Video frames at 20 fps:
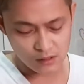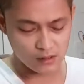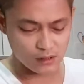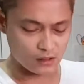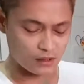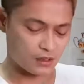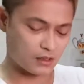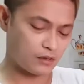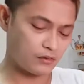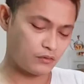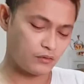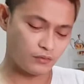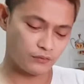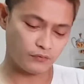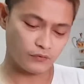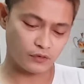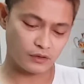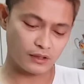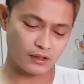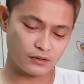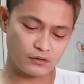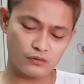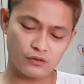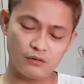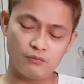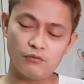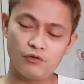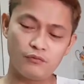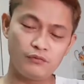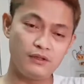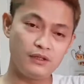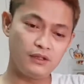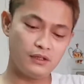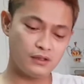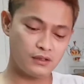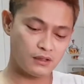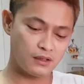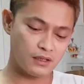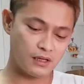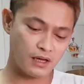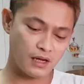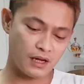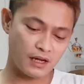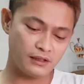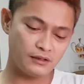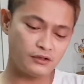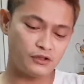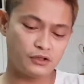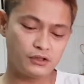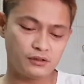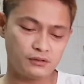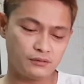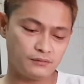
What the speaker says: And don't forget to remove the edge.